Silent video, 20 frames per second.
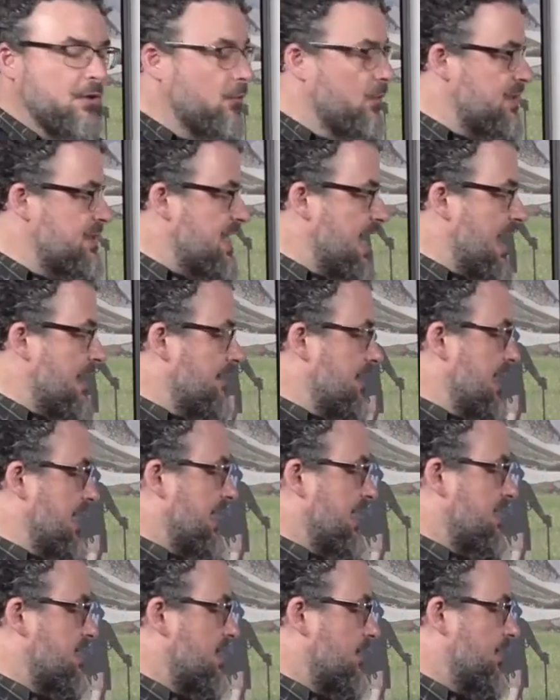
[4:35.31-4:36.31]
What's
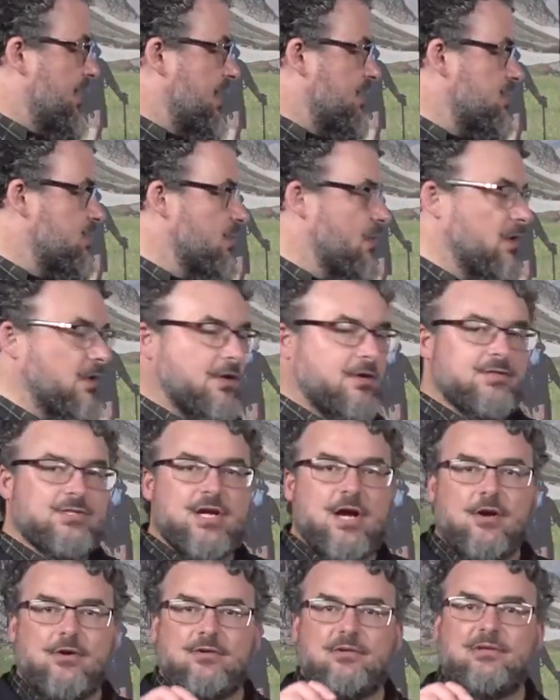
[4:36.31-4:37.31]
happening is the pinch
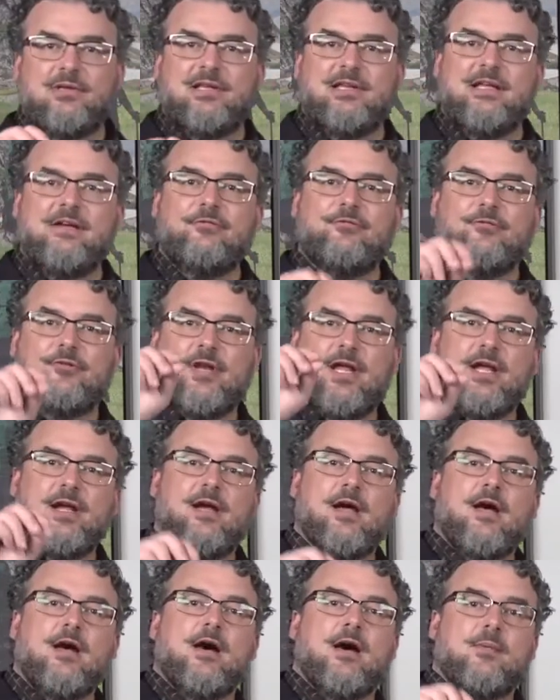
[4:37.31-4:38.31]
rollers are
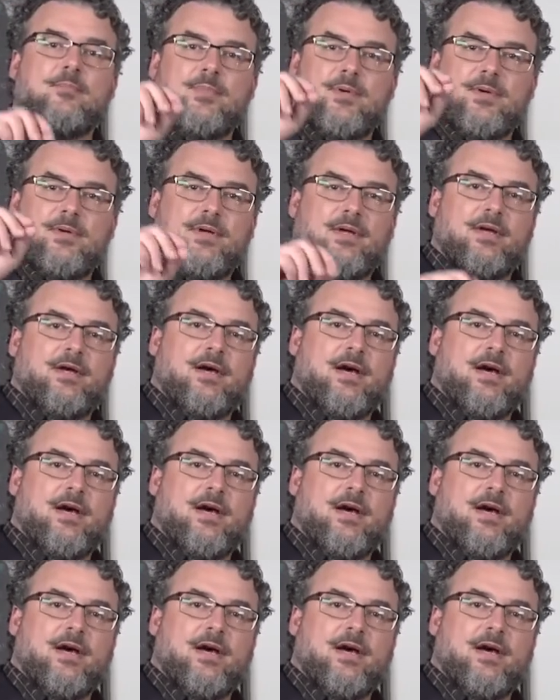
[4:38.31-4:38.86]
lifting up